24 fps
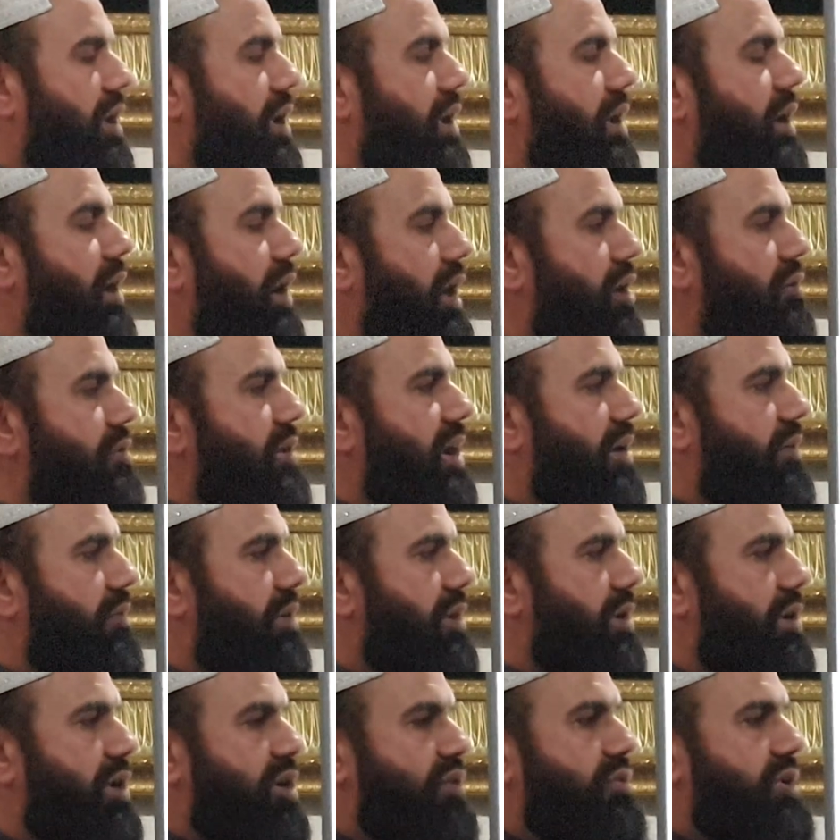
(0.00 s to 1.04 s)
However,
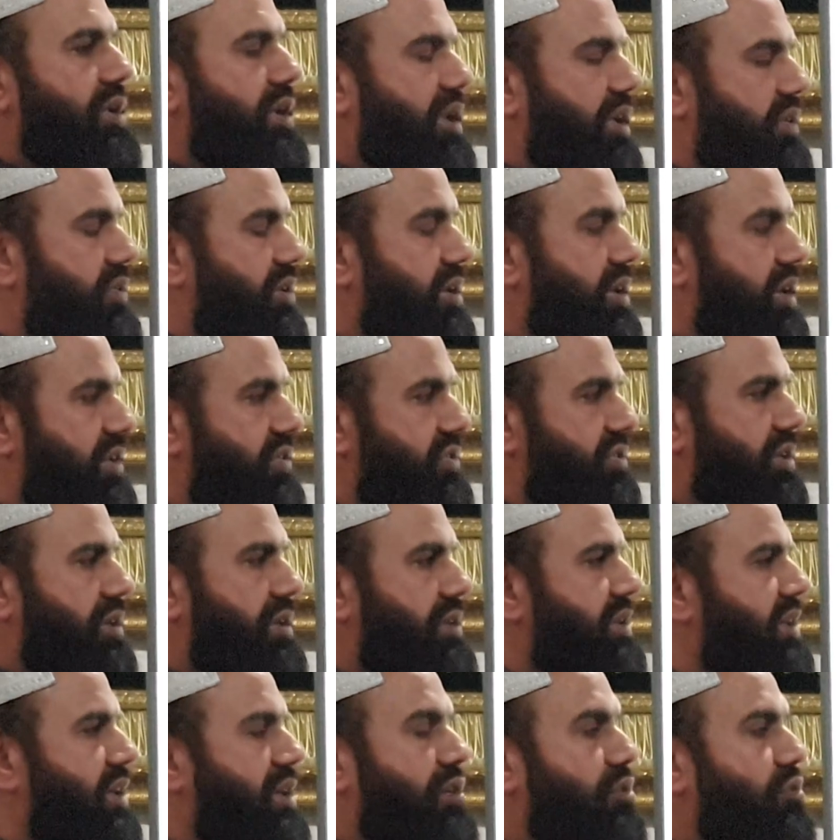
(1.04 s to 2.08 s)
nowadays Christian,
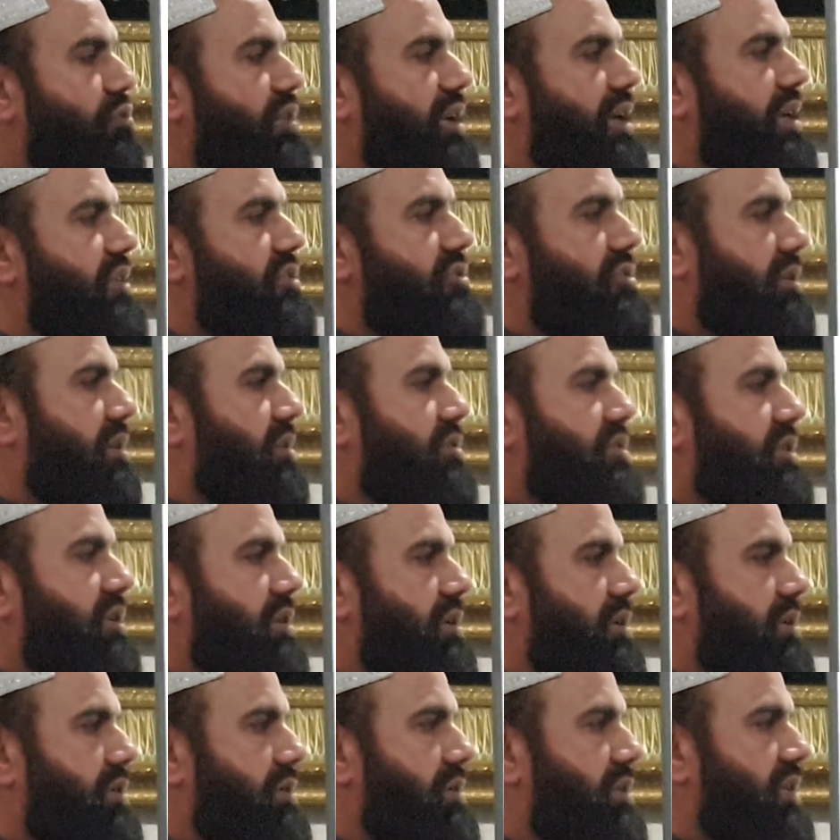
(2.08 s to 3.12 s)
they don't really slaughter.
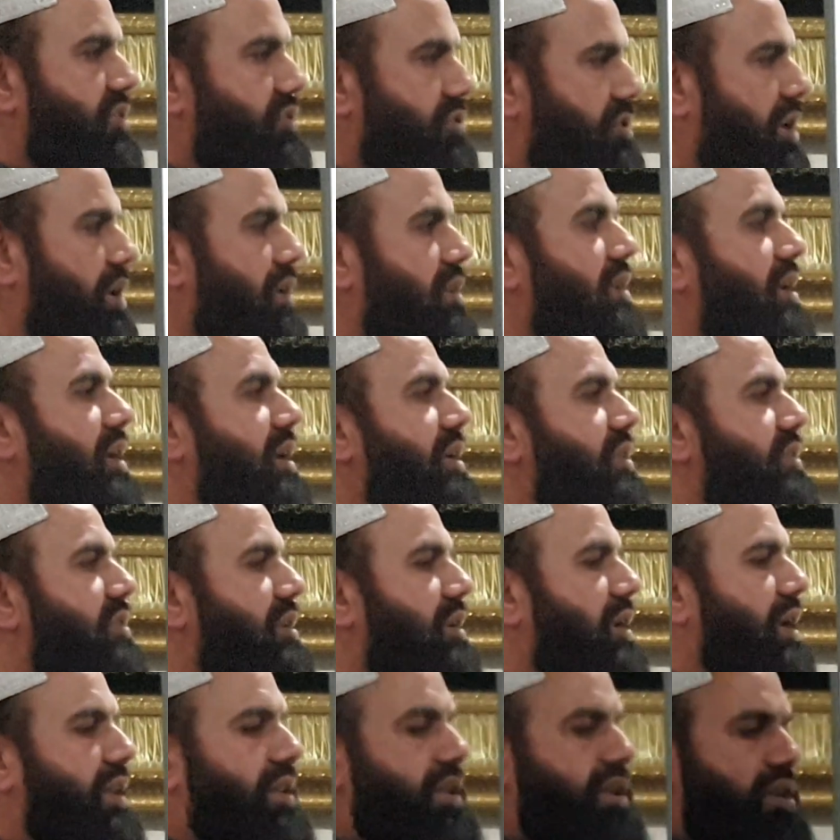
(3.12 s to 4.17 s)
They stun the kitchen
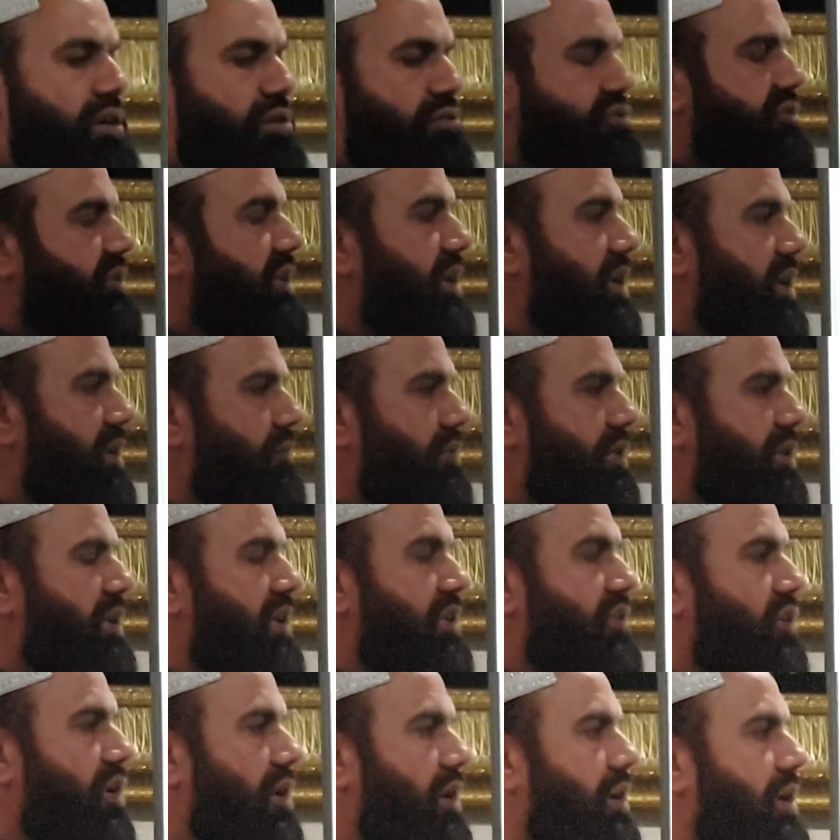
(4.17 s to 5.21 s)
and they don't say even
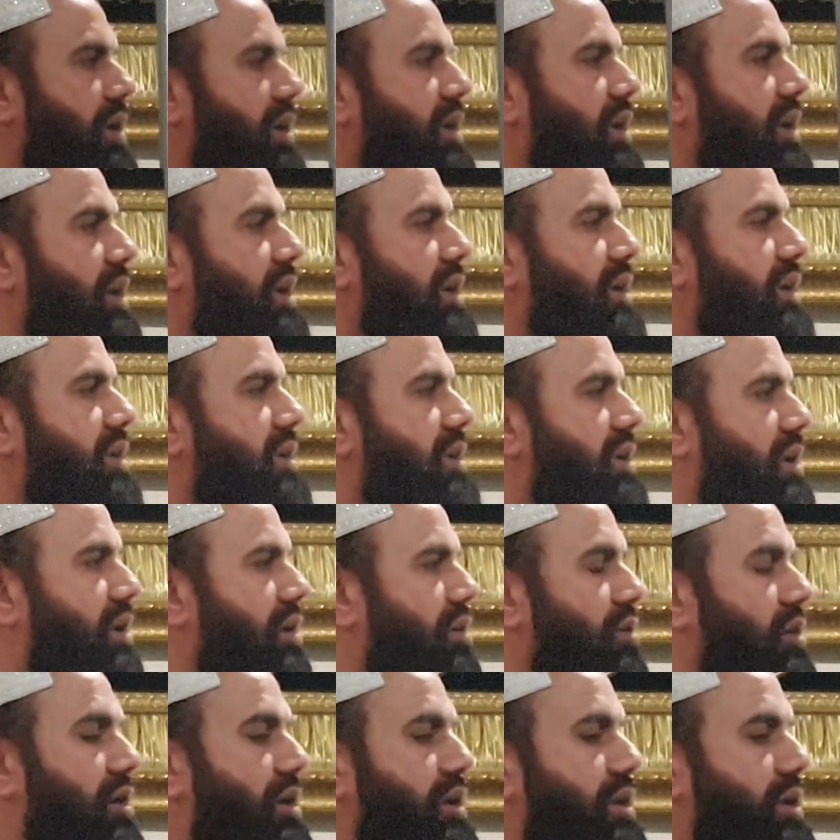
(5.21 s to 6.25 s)
nothing. You
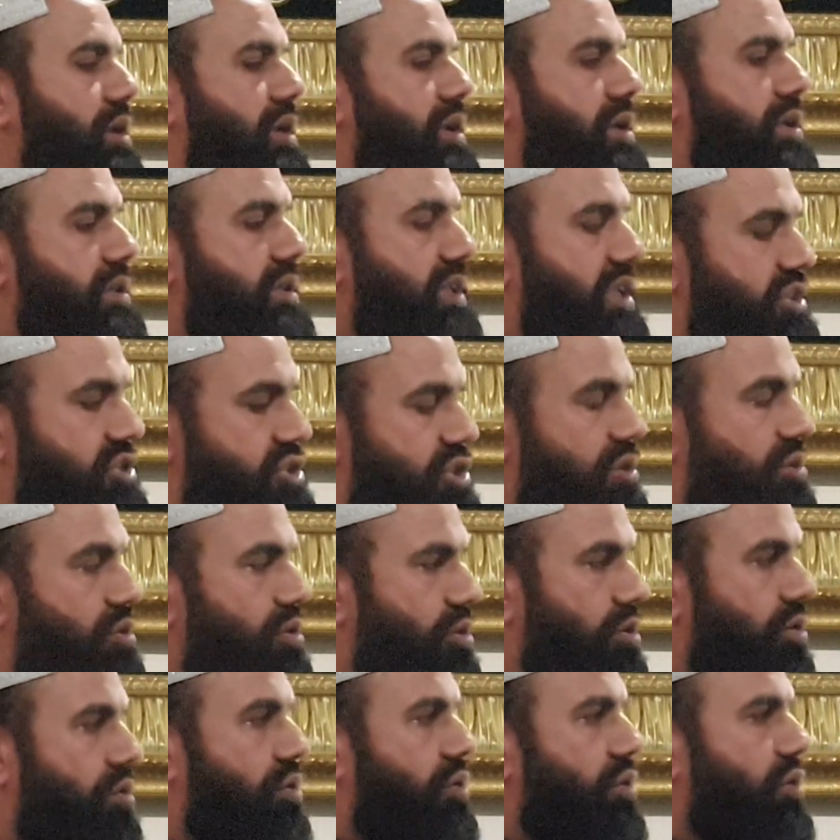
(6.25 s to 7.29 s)
know, the
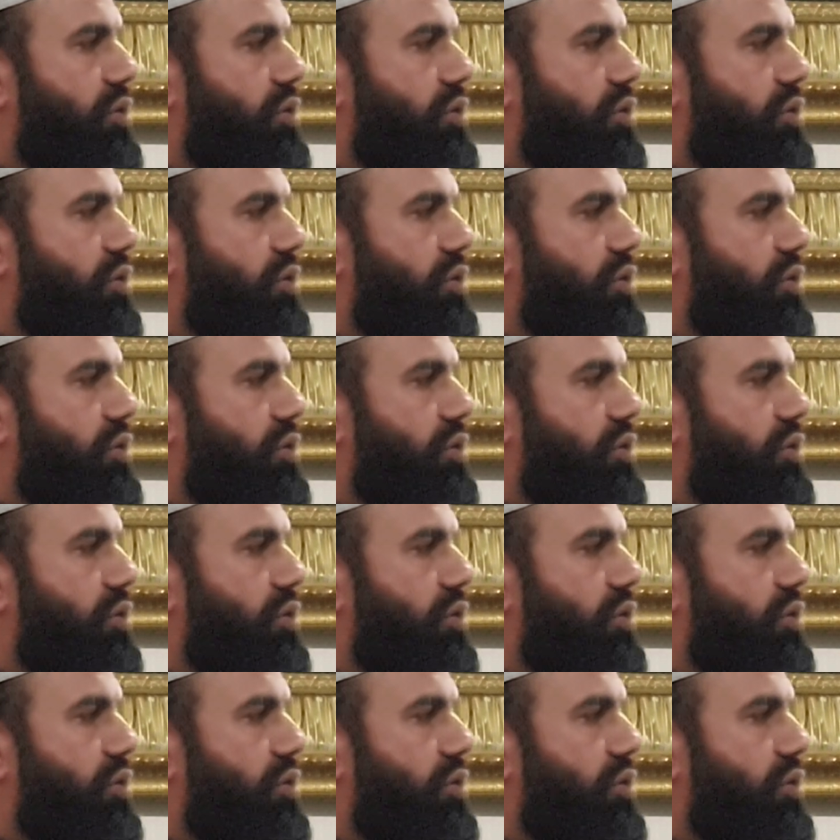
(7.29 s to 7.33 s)
Jew,